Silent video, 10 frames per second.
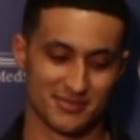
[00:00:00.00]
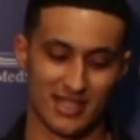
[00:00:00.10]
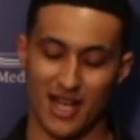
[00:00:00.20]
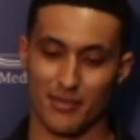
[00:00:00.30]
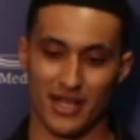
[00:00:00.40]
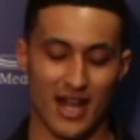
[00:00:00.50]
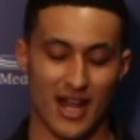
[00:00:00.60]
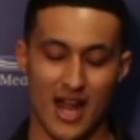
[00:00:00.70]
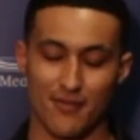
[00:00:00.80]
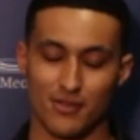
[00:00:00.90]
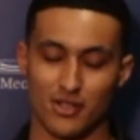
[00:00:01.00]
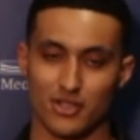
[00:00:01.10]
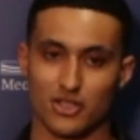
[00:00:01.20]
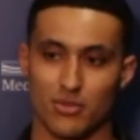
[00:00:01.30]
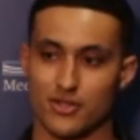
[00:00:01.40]
nah, man, I've learned
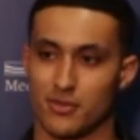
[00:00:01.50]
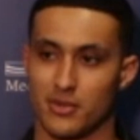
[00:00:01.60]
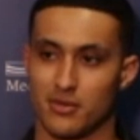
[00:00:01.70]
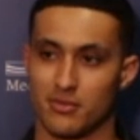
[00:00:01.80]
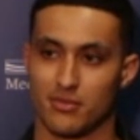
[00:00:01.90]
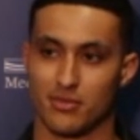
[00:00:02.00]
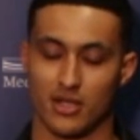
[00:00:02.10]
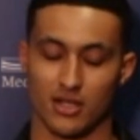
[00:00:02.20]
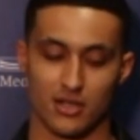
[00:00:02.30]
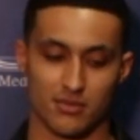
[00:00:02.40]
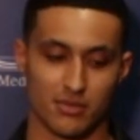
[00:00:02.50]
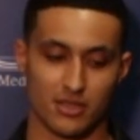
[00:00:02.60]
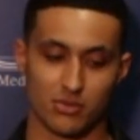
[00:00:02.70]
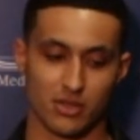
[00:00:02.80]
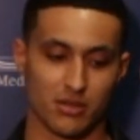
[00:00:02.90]
so much from him.
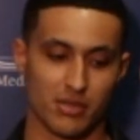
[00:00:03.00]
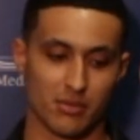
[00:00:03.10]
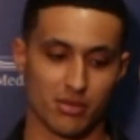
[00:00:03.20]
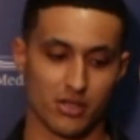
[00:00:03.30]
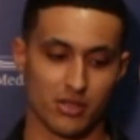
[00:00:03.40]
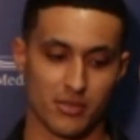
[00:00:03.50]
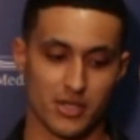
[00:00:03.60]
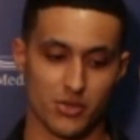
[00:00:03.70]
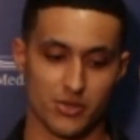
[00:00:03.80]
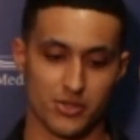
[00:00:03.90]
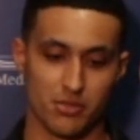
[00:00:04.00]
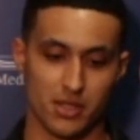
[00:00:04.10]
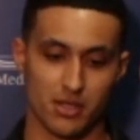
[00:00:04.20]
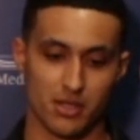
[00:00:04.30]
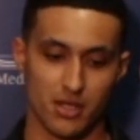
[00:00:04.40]
He's really a big brother and mentor to
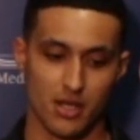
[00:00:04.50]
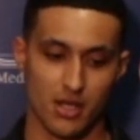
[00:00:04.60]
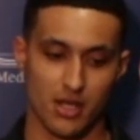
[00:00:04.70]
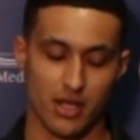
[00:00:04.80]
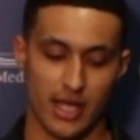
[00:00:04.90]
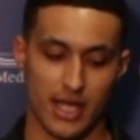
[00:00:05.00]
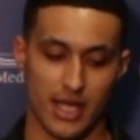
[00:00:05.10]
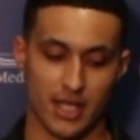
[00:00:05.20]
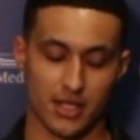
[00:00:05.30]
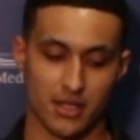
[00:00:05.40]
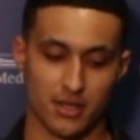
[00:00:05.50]
me. And,